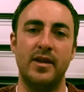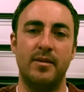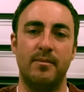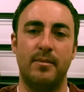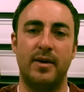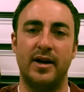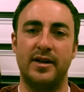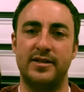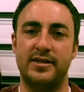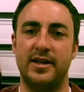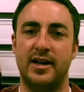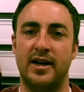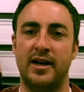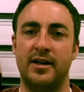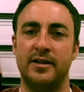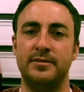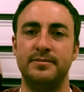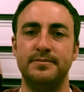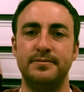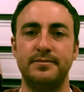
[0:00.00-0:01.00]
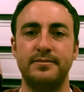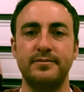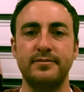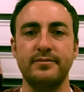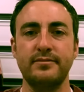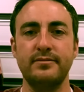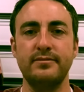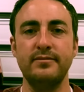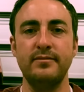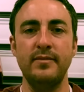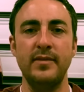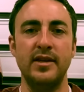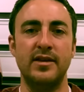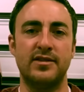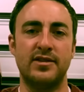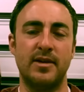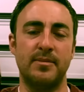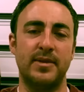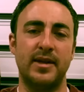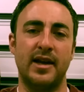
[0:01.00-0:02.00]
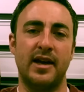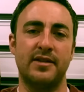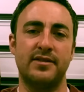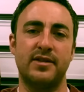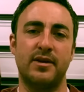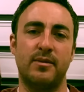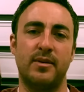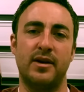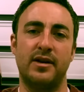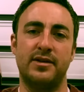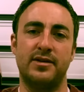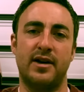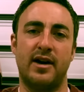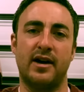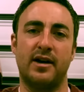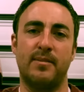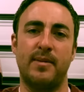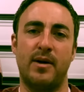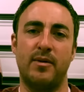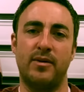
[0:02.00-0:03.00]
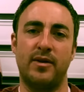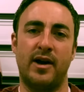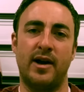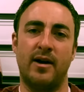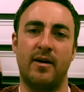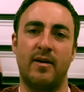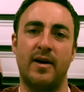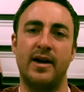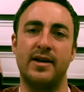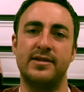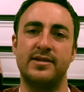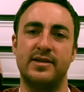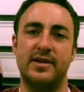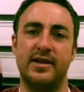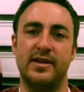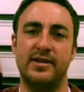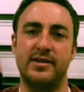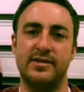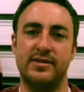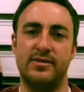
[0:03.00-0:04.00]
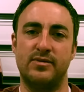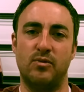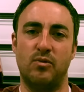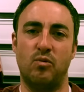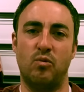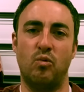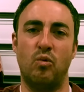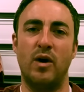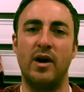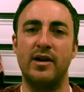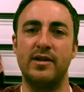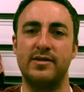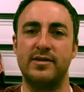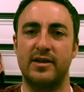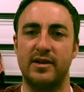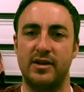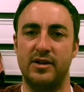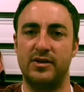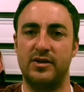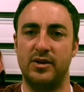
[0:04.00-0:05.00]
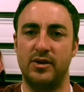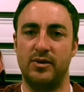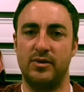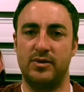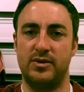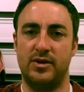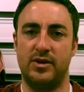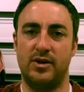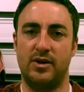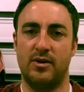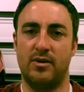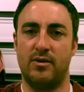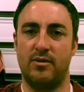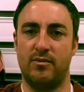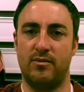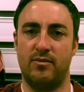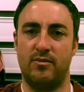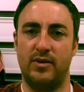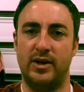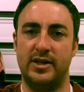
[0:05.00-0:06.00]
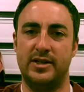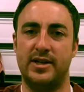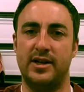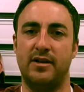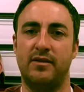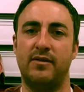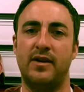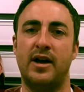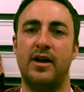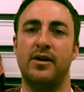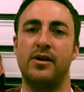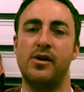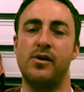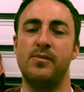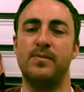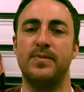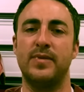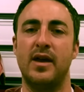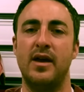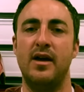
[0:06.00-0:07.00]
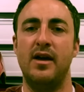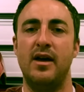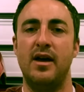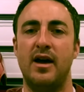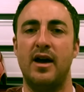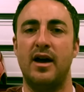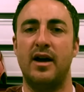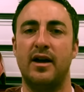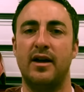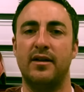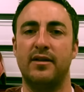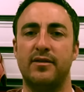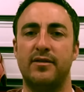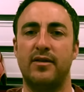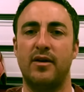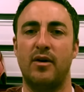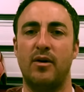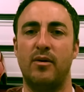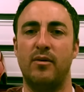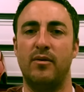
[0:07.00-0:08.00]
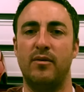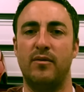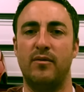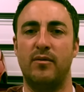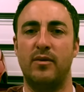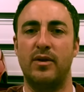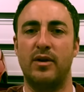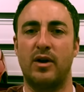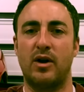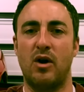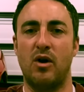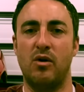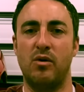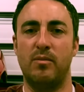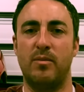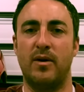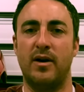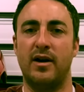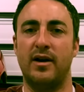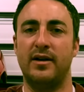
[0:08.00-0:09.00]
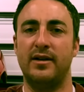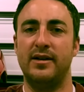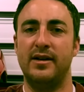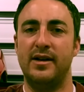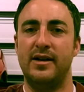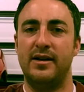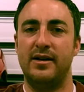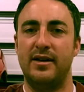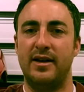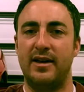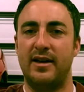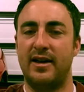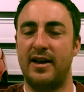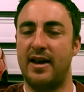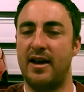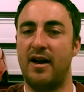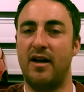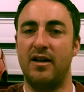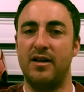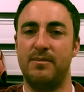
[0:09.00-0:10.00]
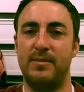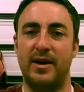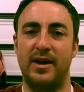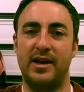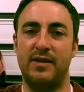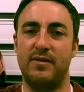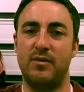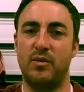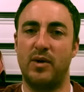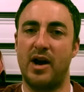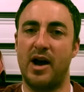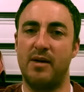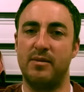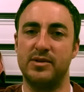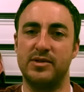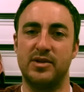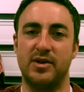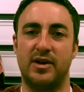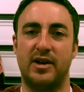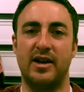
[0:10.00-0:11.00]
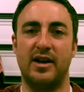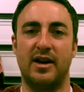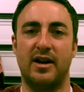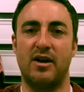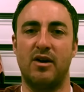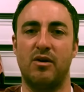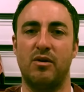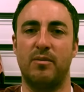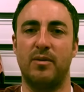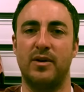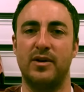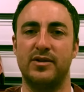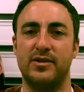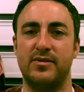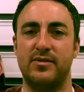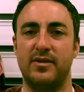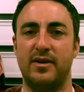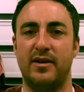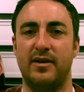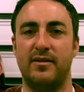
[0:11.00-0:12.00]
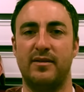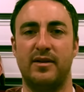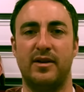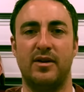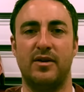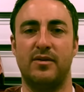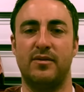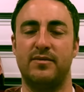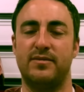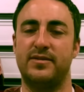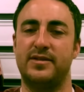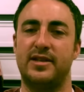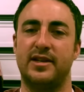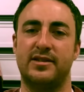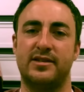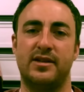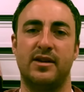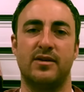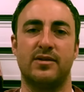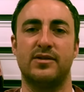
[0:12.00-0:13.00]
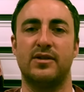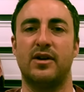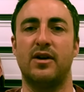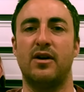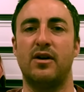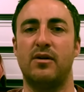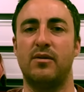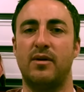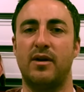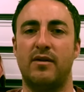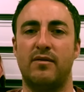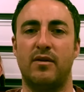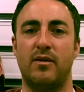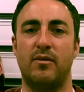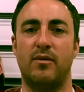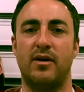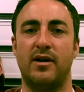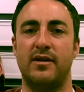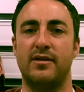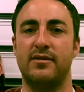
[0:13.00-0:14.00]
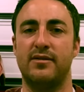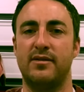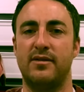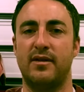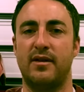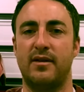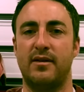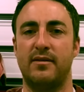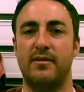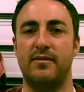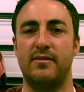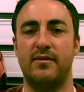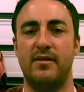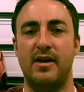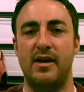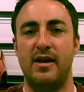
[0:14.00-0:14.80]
But uh, something else I want to talk about with IRS is what it's going to do to your retail value. Uh, so with a Cobra, and I'll admit even when I was looking at Cobras, uh, you know, six years ago, whatever it was, uh,